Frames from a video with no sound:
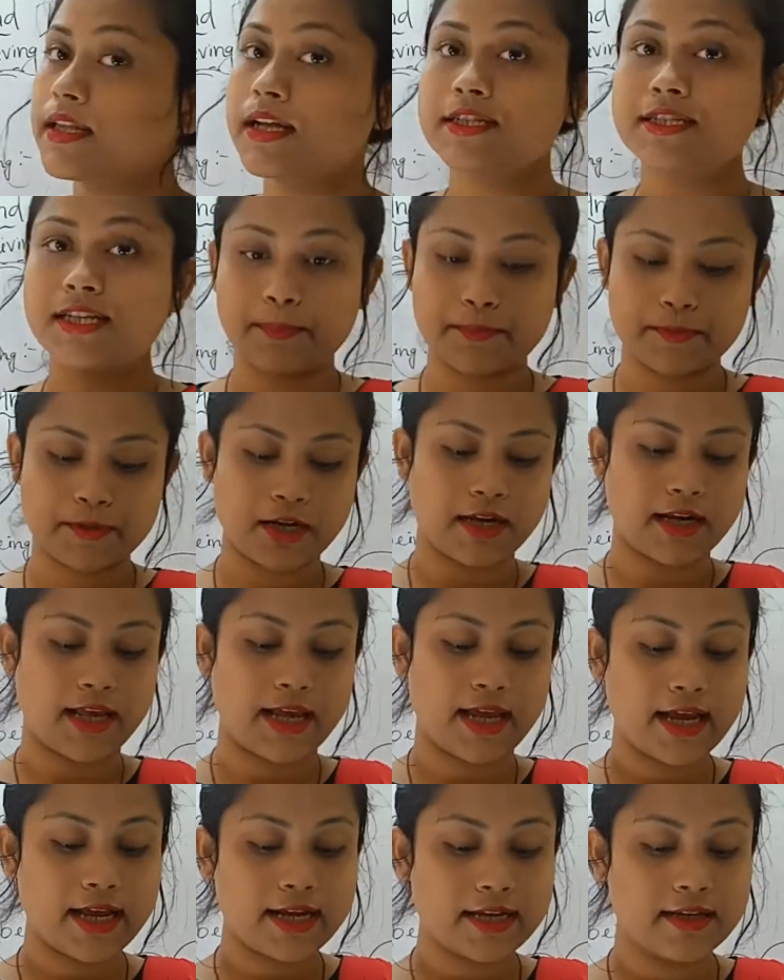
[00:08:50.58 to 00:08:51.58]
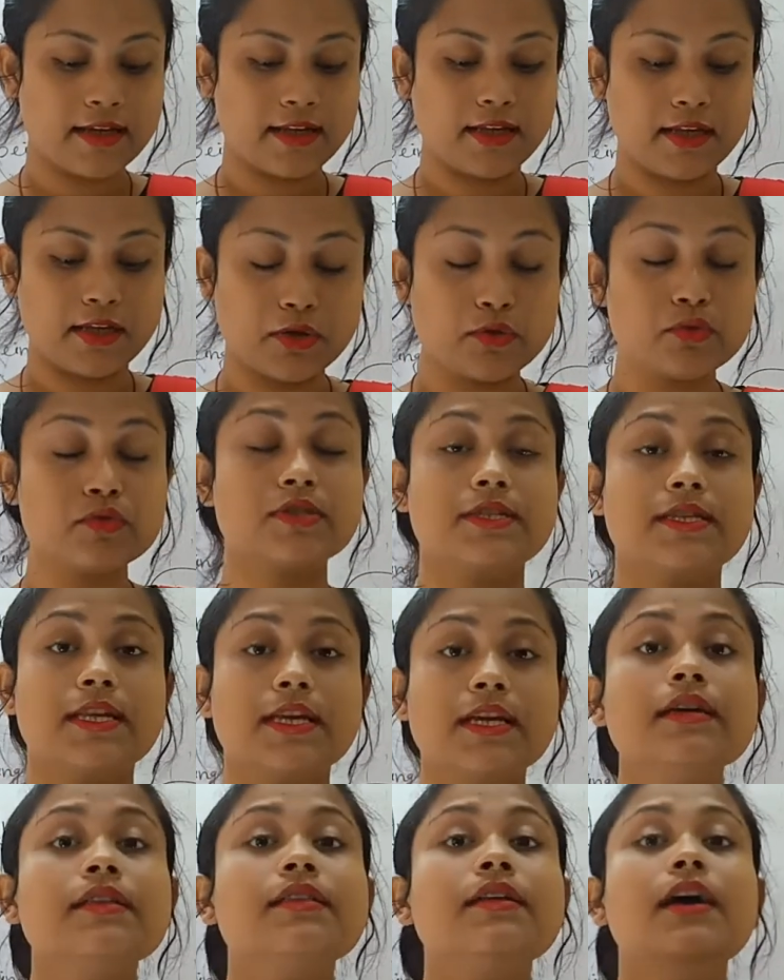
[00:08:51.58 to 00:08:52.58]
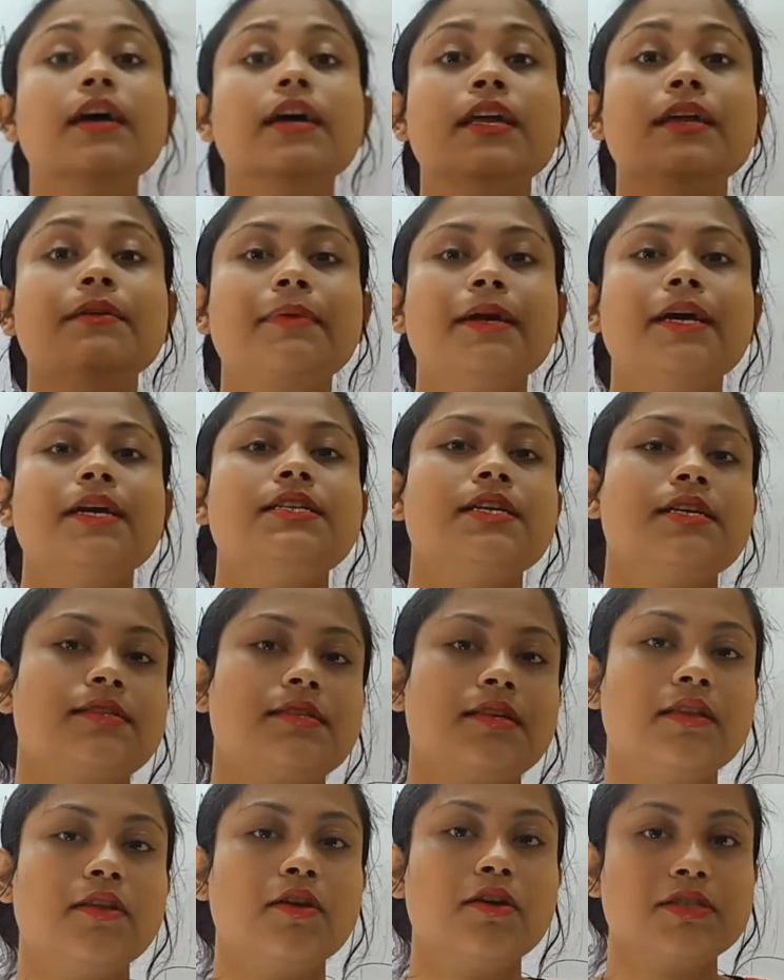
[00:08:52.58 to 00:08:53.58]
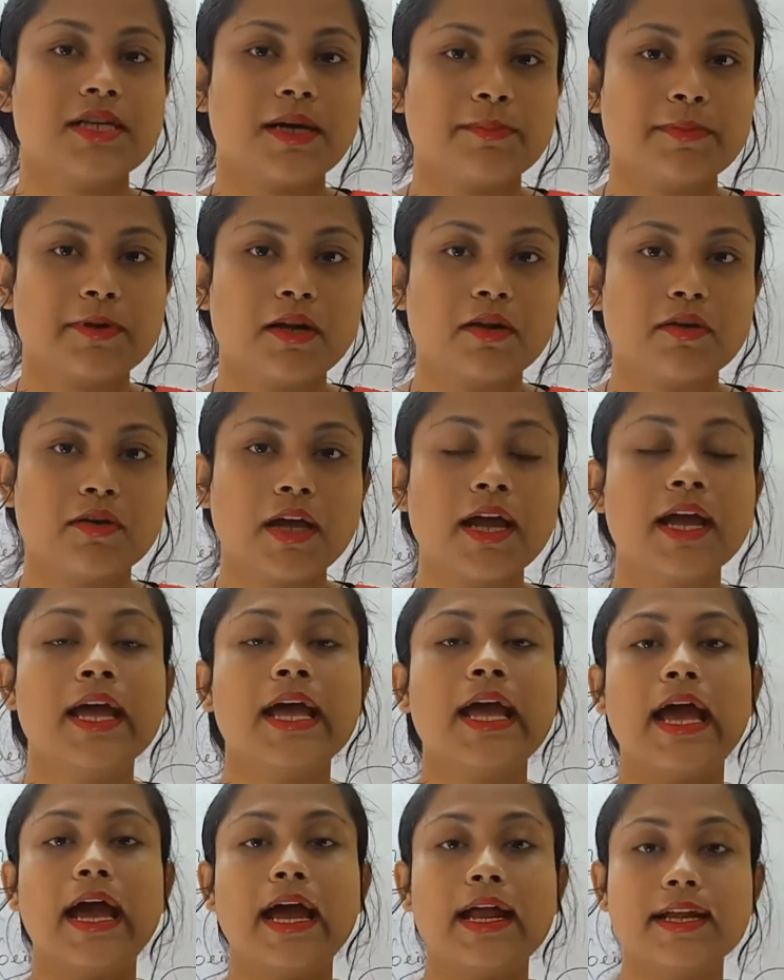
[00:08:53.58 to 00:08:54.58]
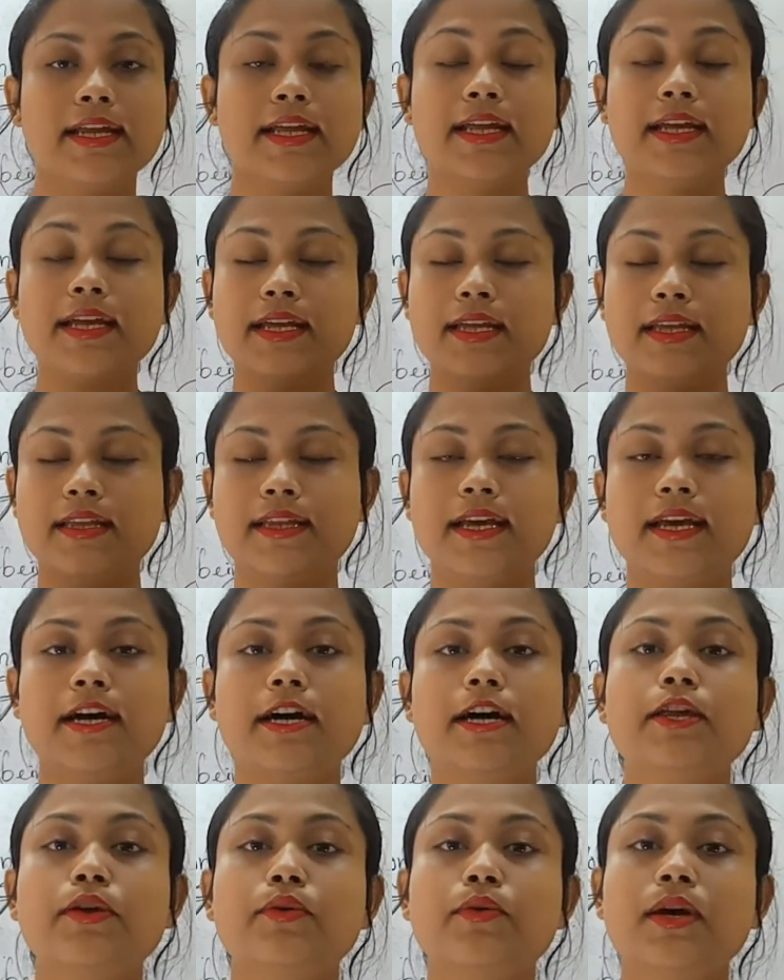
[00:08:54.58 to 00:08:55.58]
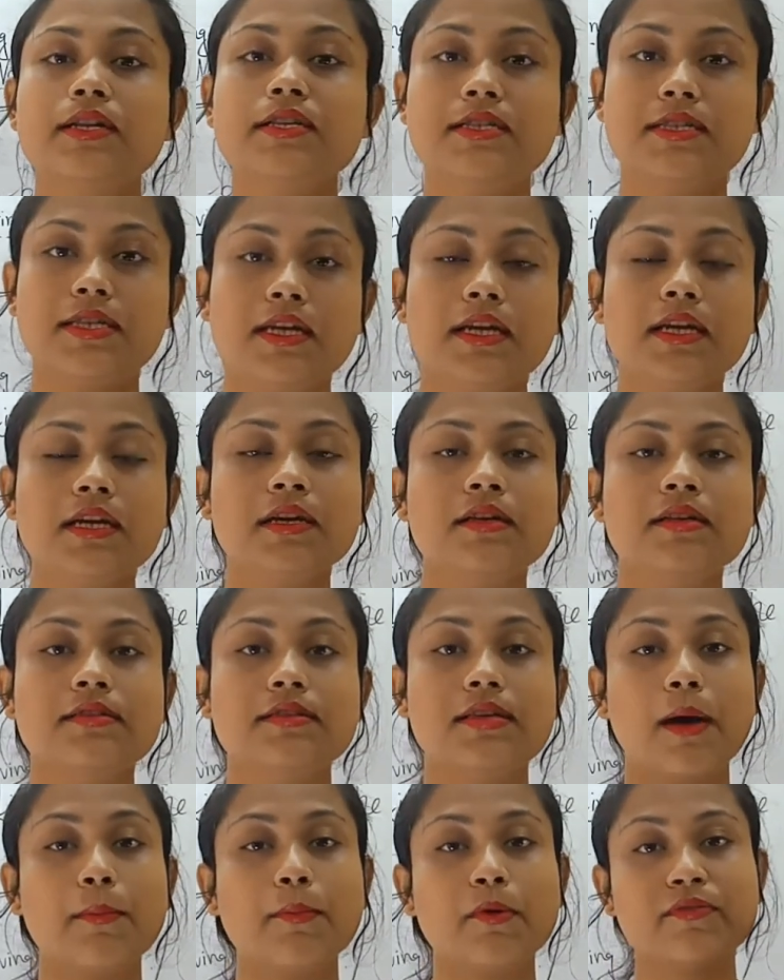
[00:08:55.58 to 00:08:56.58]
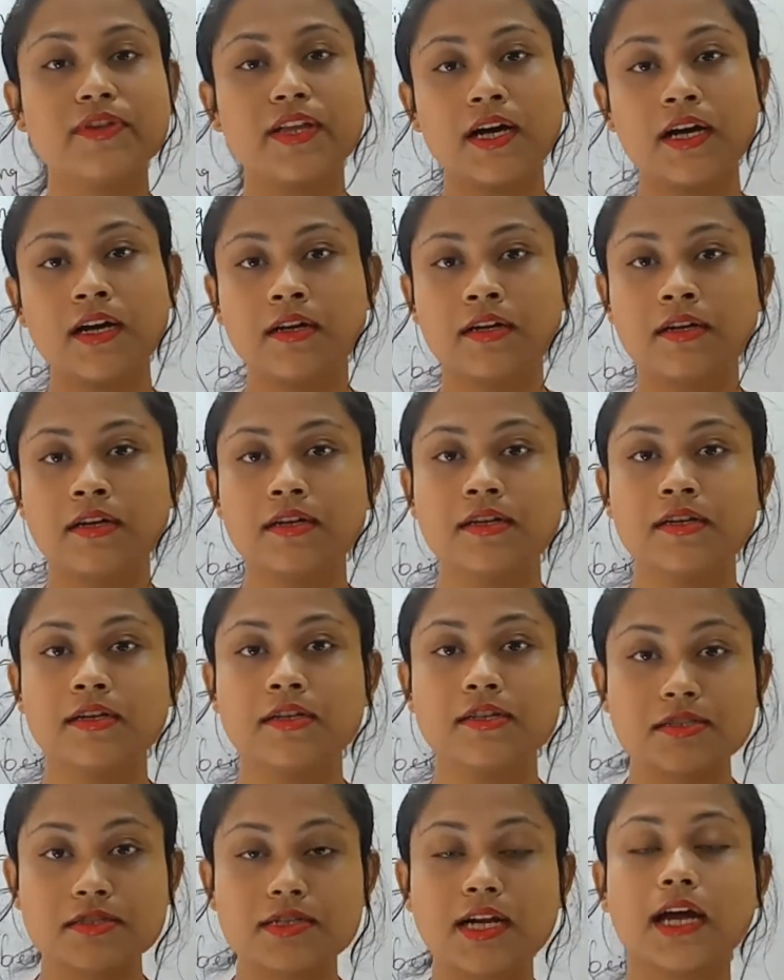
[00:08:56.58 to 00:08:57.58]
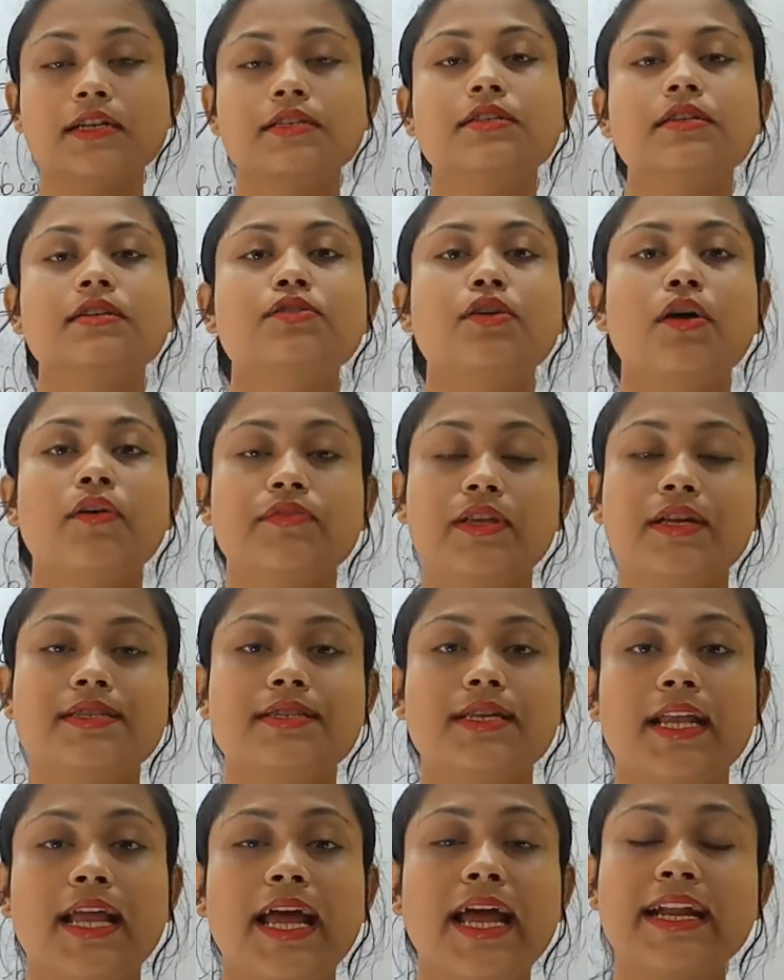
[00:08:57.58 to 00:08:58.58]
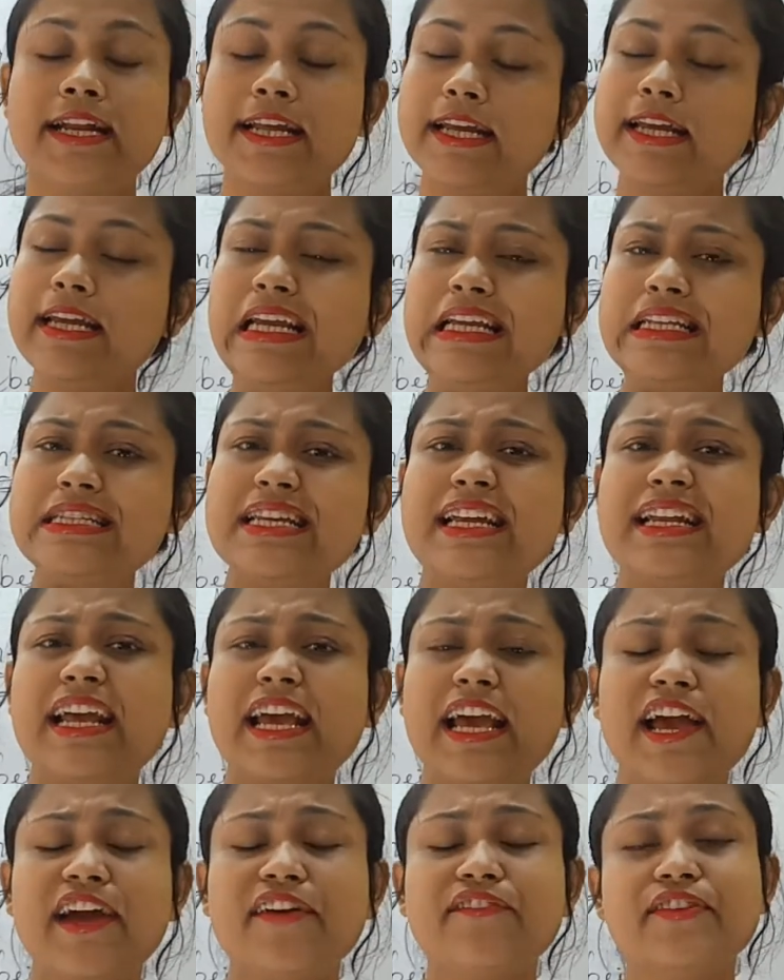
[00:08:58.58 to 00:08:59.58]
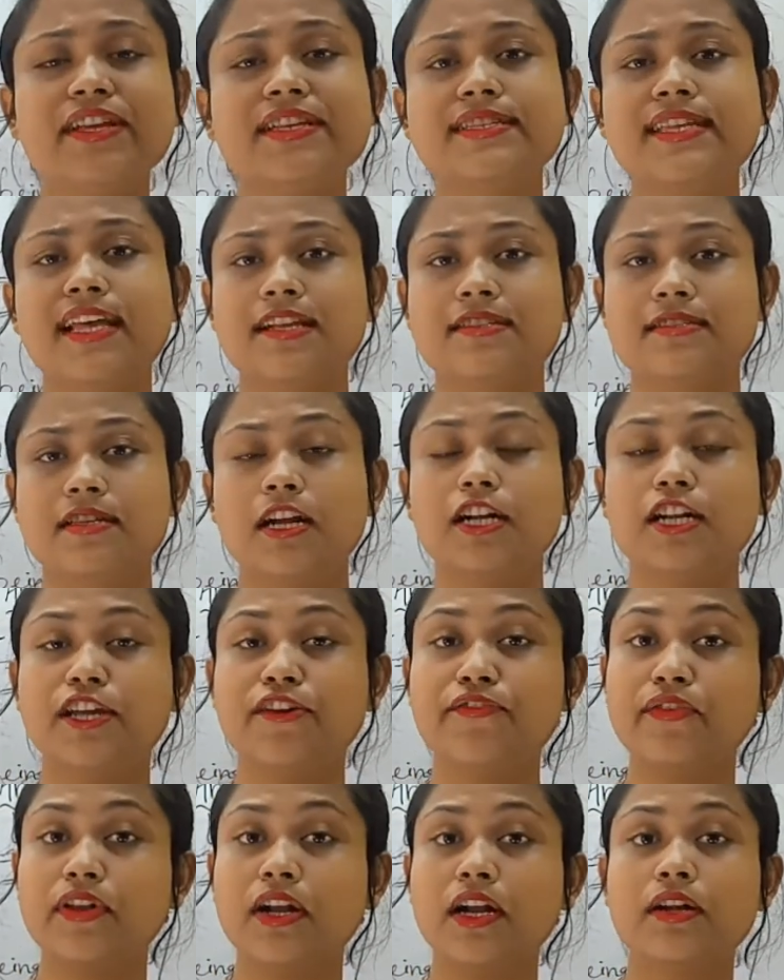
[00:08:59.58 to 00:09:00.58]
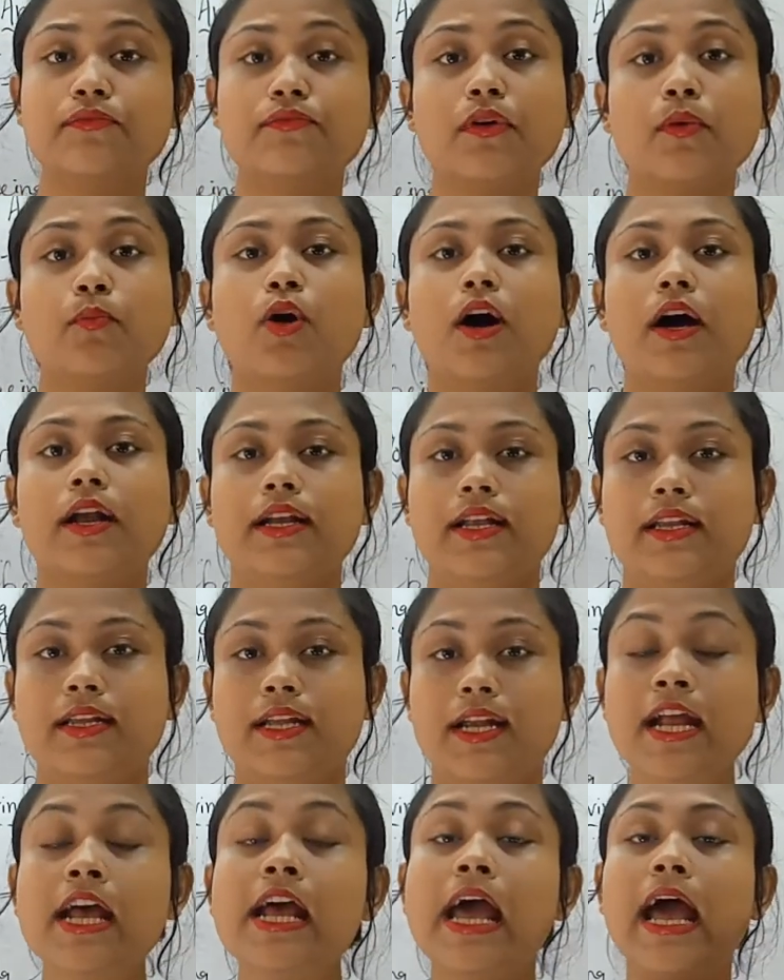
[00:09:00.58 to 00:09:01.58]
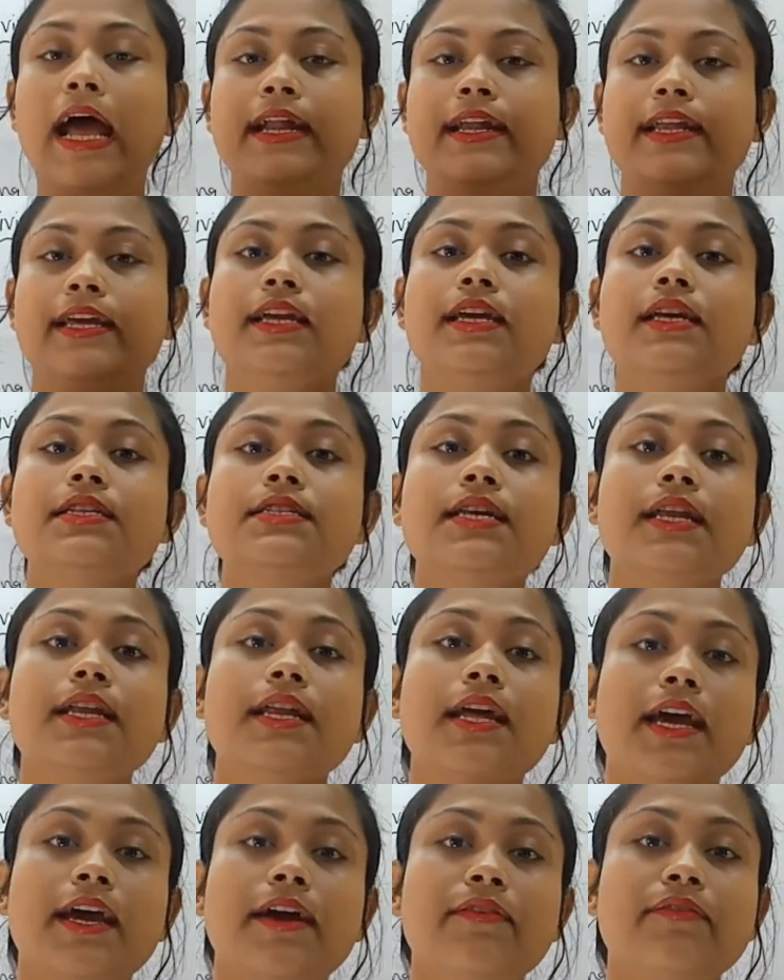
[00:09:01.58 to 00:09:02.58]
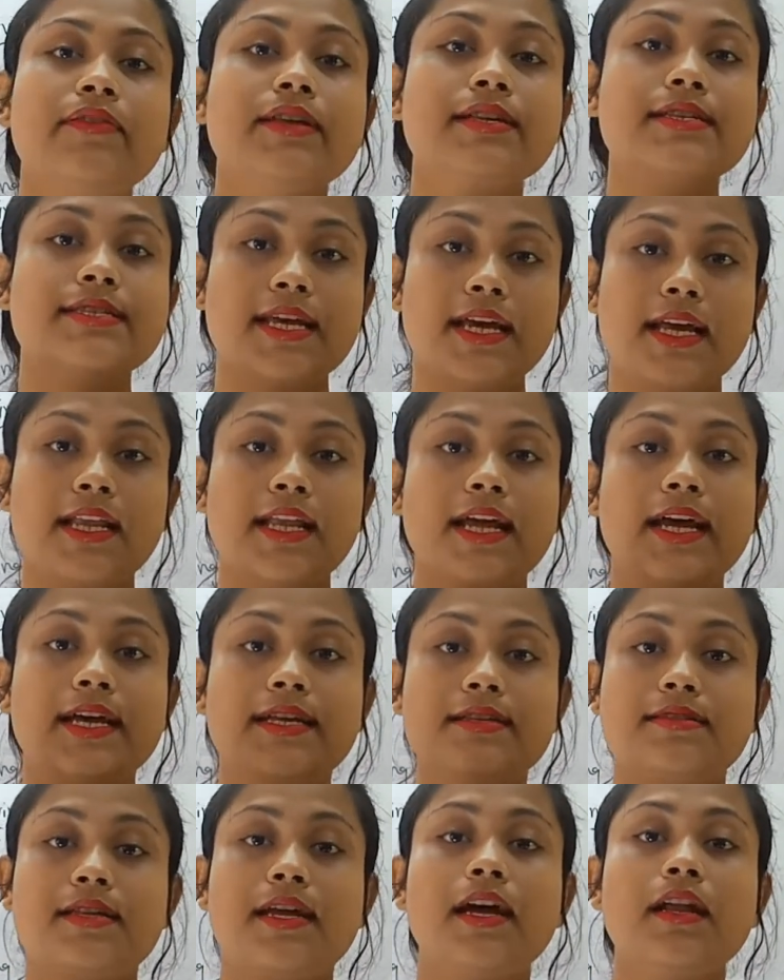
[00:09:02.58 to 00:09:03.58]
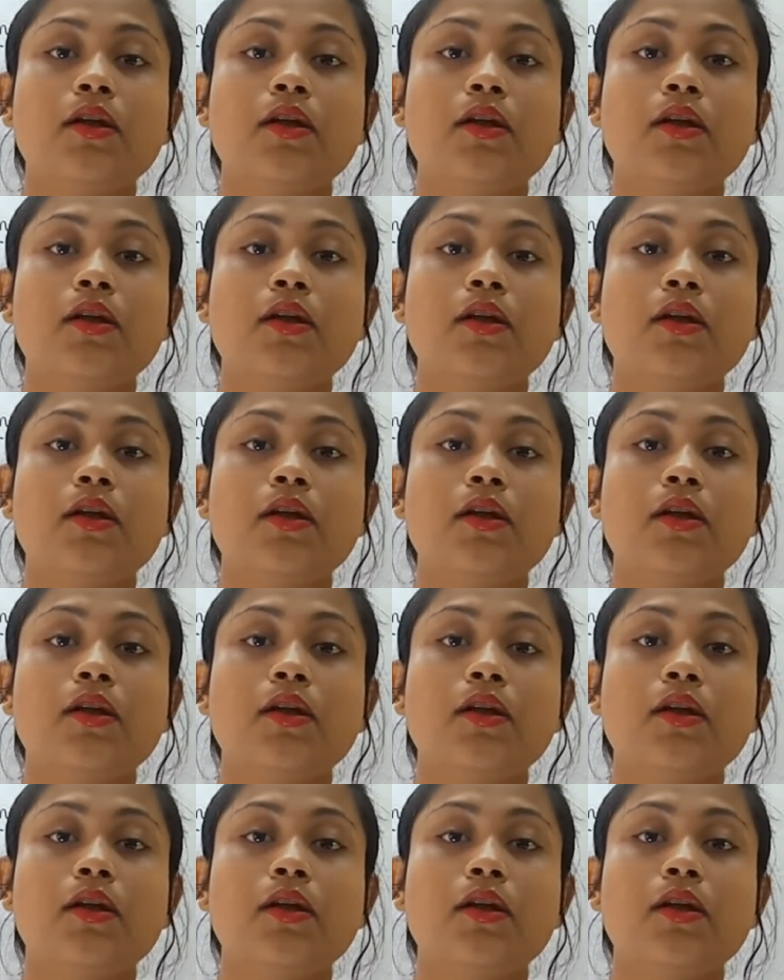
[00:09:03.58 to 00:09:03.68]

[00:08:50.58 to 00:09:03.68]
chapter and you see the images in your chapter. Okay, and there you can see some of the structures of the cell, and each and every cells are different from one another, and each and every cell has their